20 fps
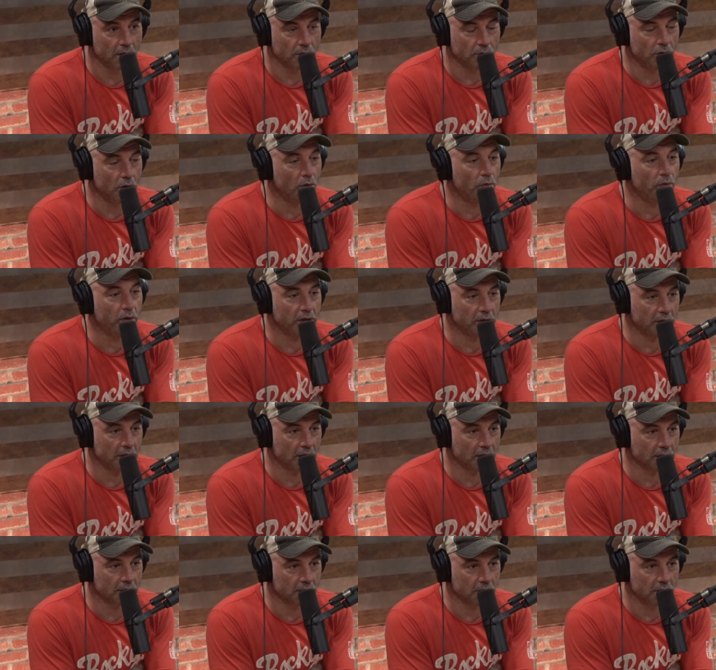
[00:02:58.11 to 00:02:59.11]
No one
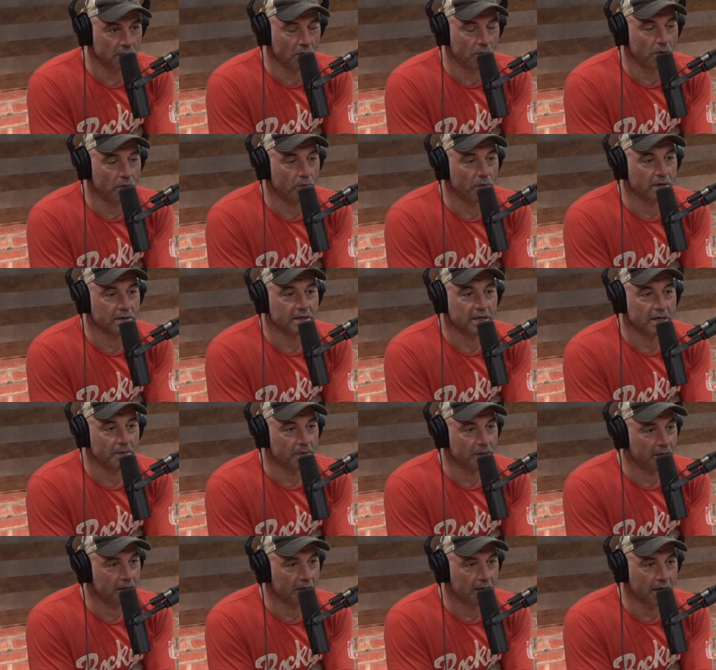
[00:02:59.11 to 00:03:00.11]
does. No one wants
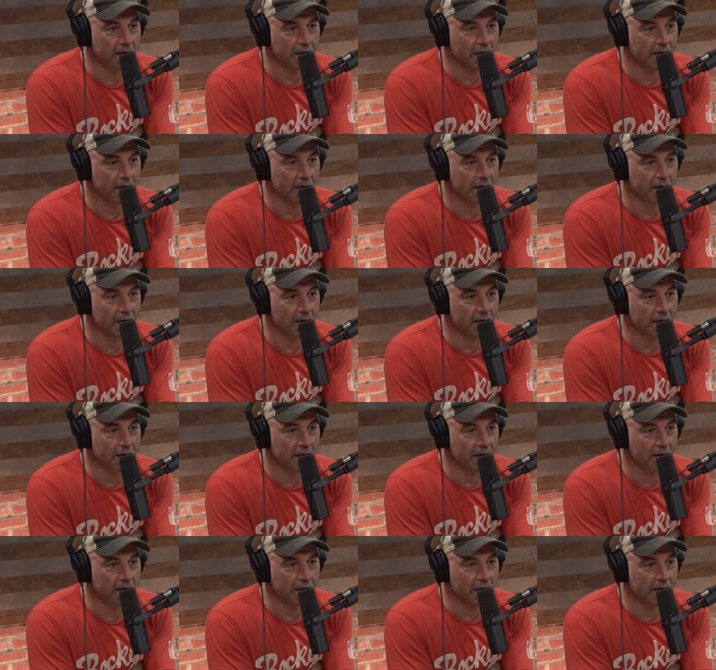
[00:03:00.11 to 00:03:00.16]
anybody they